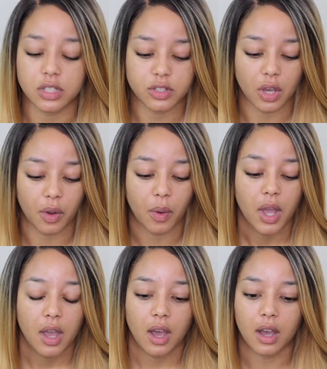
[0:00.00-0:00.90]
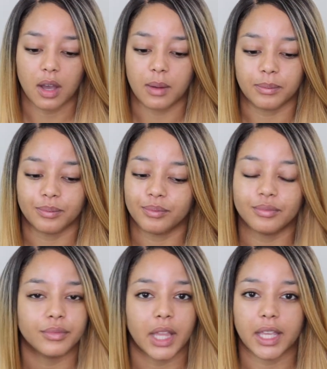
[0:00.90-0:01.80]
So um,
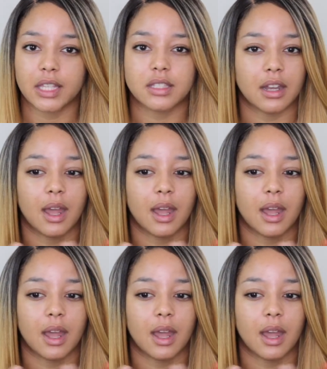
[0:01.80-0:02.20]
like I said,